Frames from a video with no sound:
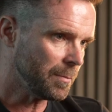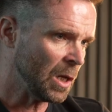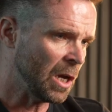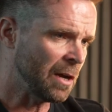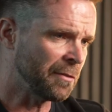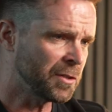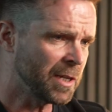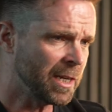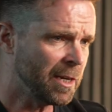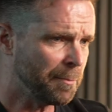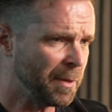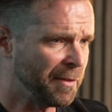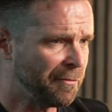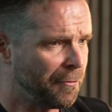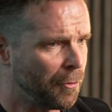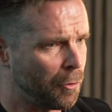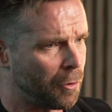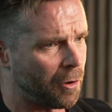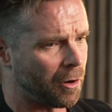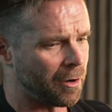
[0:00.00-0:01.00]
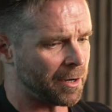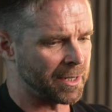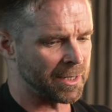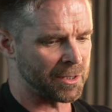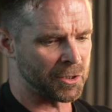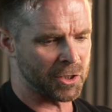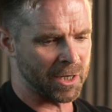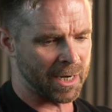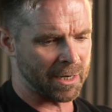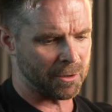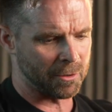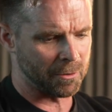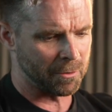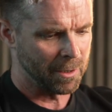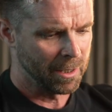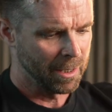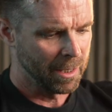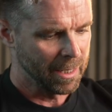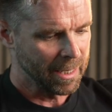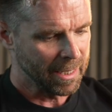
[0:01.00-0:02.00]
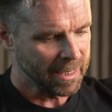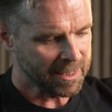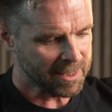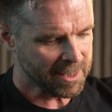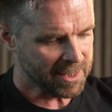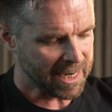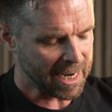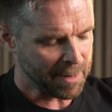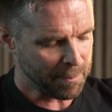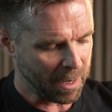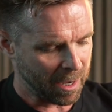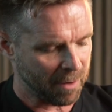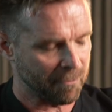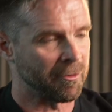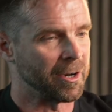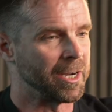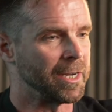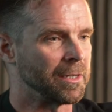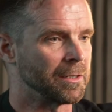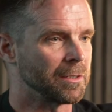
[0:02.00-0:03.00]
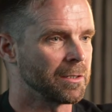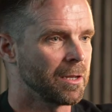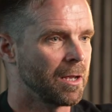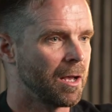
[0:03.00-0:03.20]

I've said it before on this channel, step-up rings